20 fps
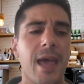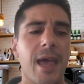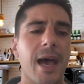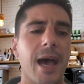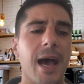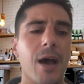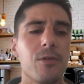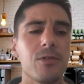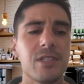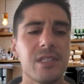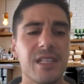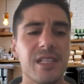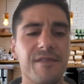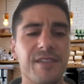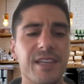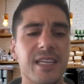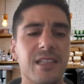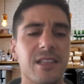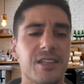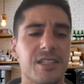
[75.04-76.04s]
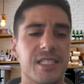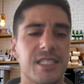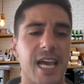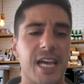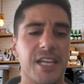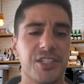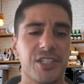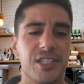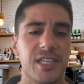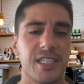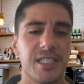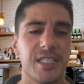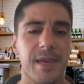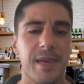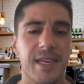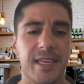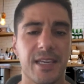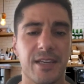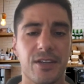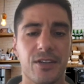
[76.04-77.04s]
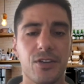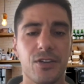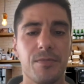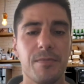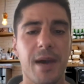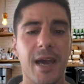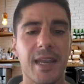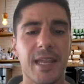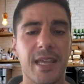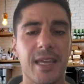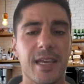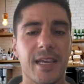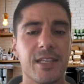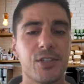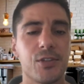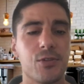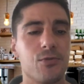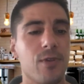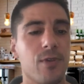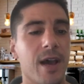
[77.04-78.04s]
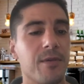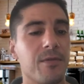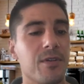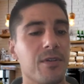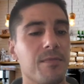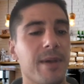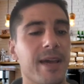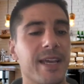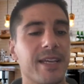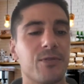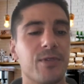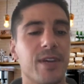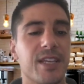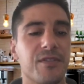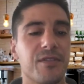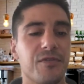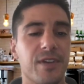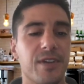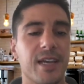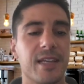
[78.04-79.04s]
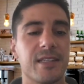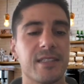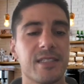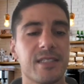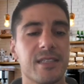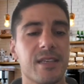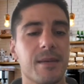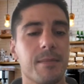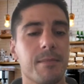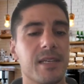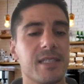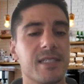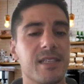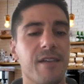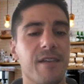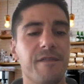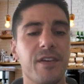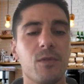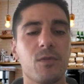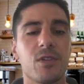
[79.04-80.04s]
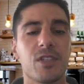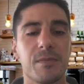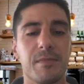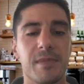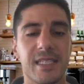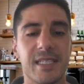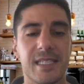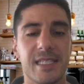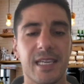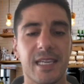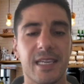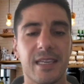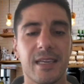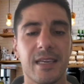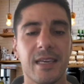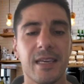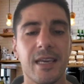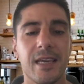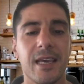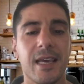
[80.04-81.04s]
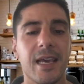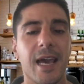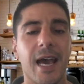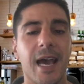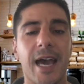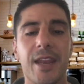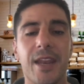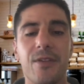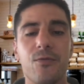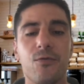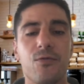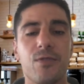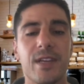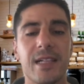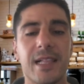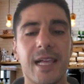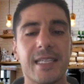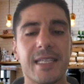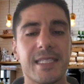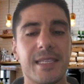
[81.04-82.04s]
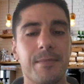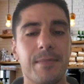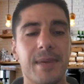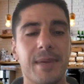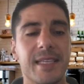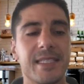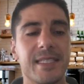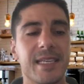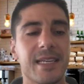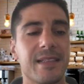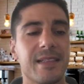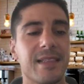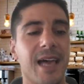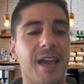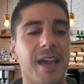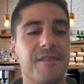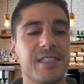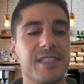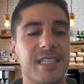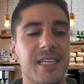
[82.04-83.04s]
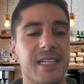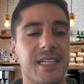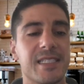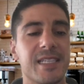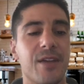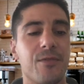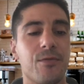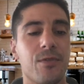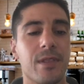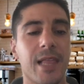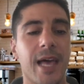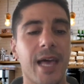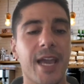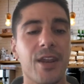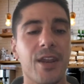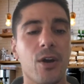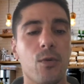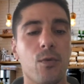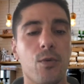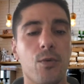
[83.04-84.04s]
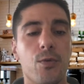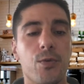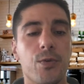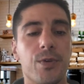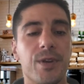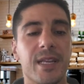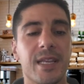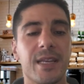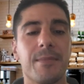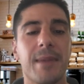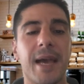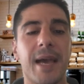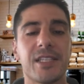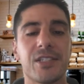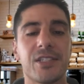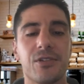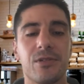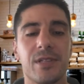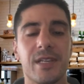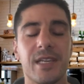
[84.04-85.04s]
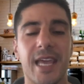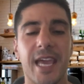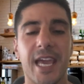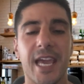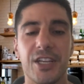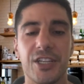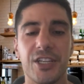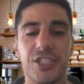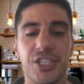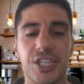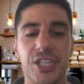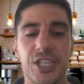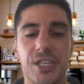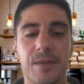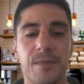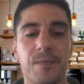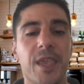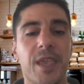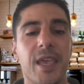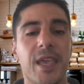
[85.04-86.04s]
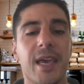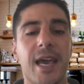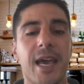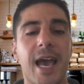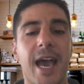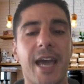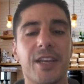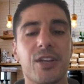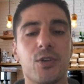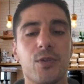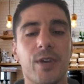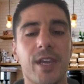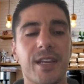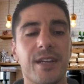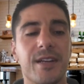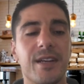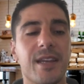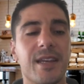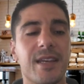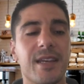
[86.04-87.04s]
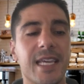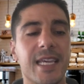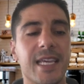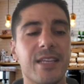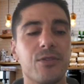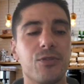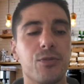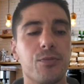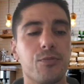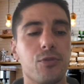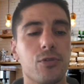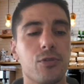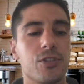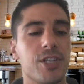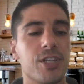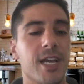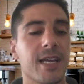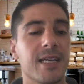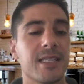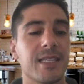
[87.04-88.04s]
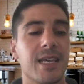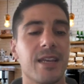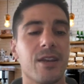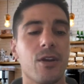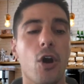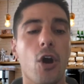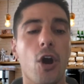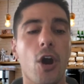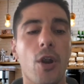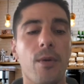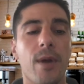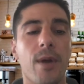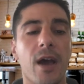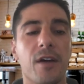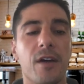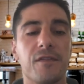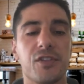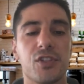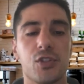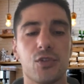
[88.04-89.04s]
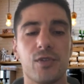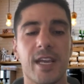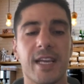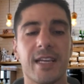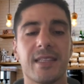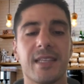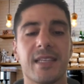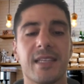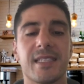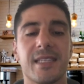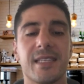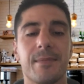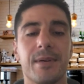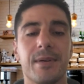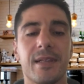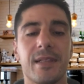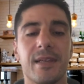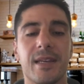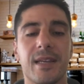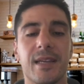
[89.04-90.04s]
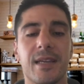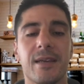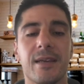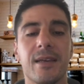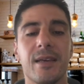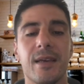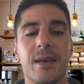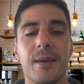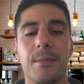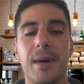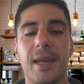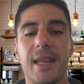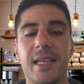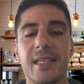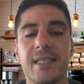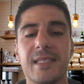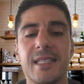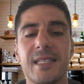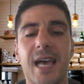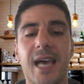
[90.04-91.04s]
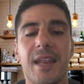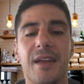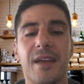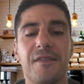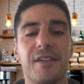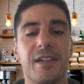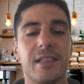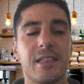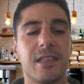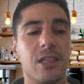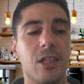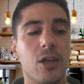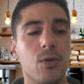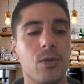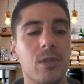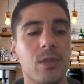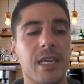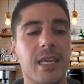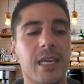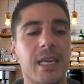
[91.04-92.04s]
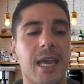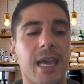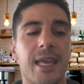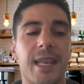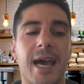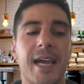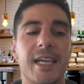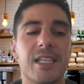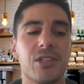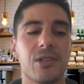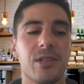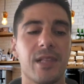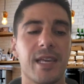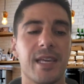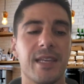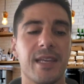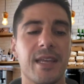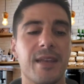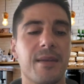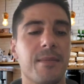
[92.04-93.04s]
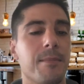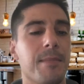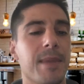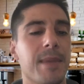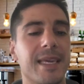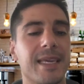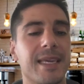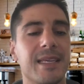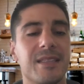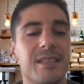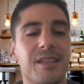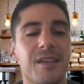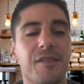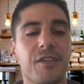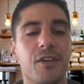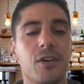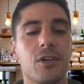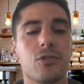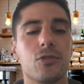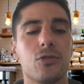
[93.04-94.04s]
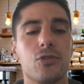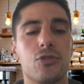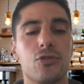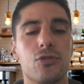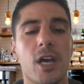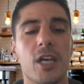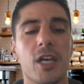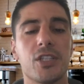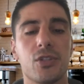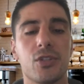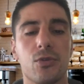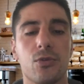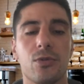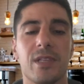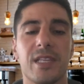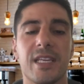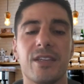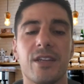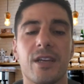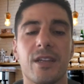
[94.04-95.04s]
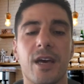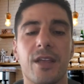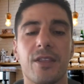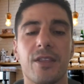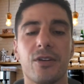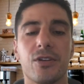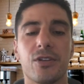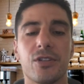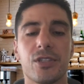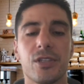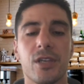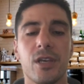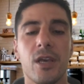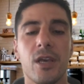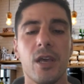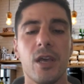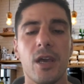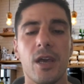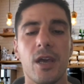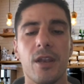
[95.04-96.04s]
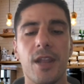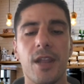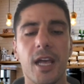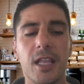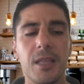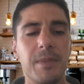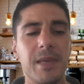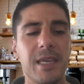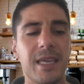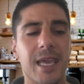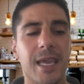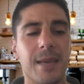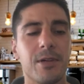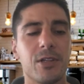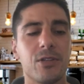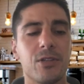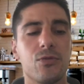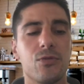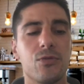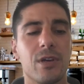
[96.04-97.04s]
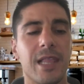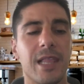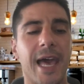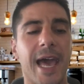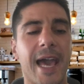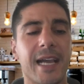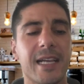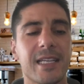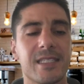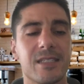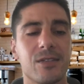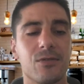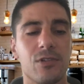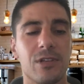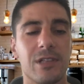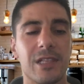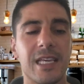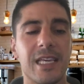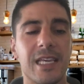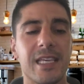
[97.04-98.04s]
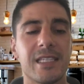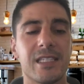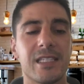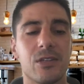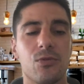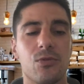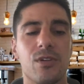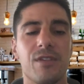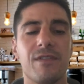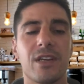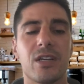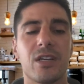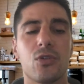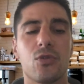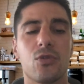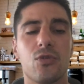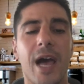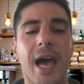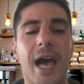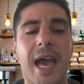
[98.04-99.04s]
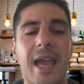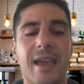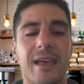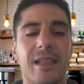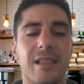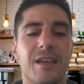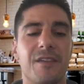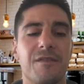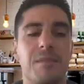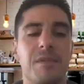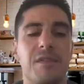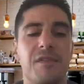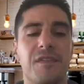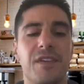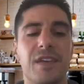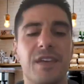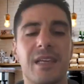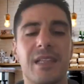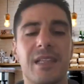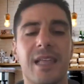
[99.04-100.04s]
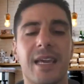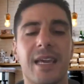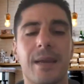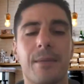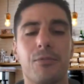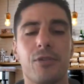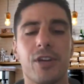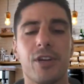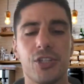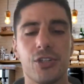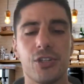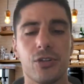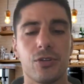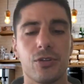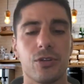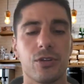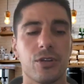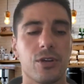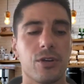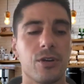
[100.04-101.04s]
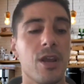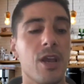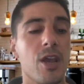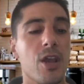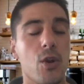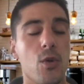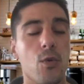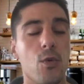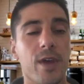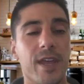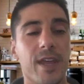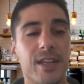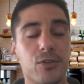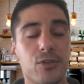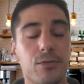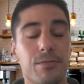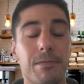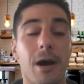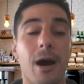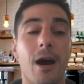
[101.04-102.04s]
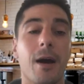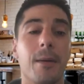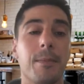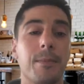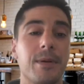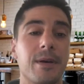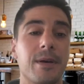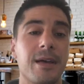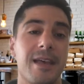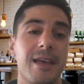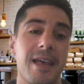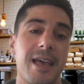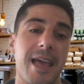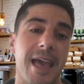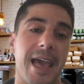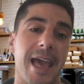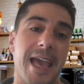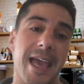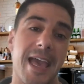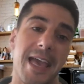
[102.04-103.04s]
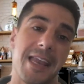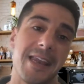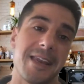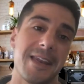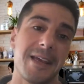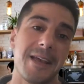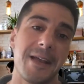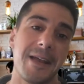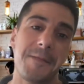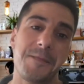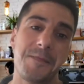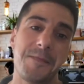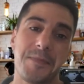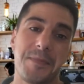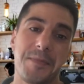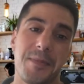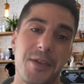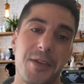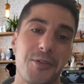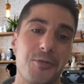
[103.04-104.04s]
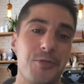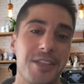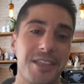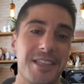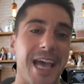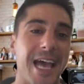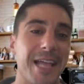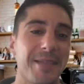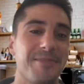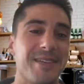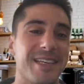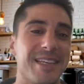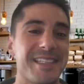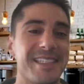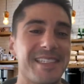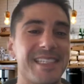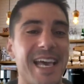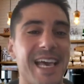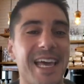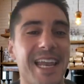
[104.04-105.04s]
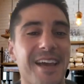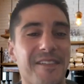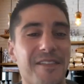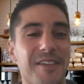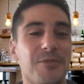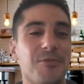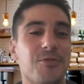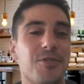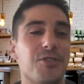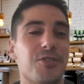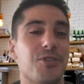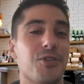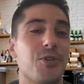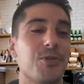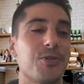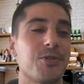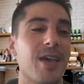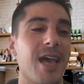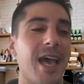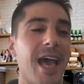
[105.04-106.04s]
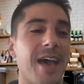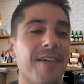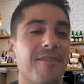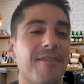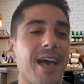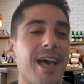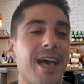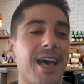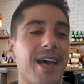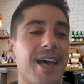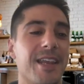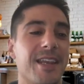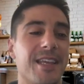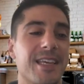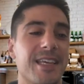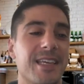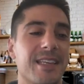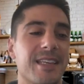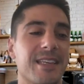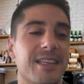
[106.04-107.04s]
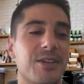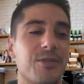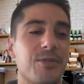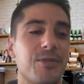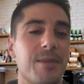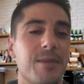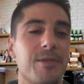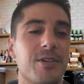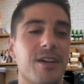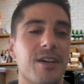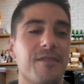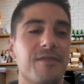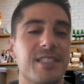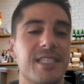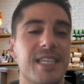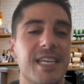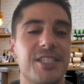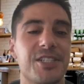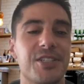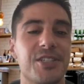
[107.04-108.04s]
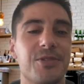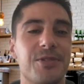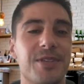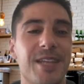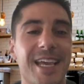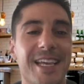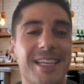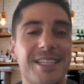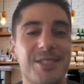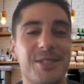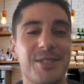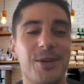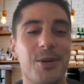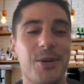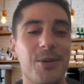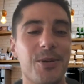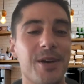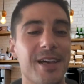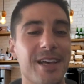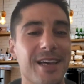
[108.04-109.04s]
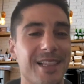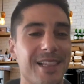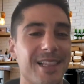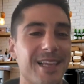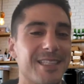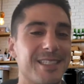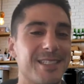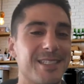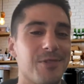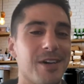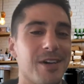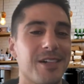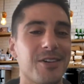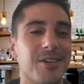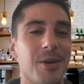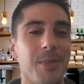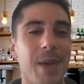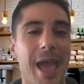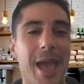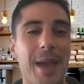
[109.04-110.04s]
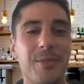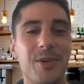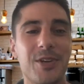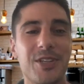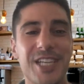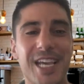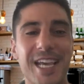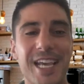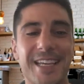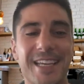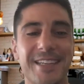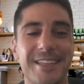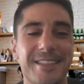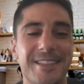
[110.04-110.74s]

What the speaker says: I was living in Los Angeles, making good money and surrounded by great friends, but something was missing. I didn't realize the basic life skills I relied on were rooted in masculine energy. I had created a need to project an aura of strength and stability, but inside I felt lonely and isolated, making it difficult to trust or lean on others. Not being able to relax, release, or even cry left me feeling like a pressure cooker ready to pop. And with that being said, I think we are going to have an incredible conversation today. So let's welcome Amber J.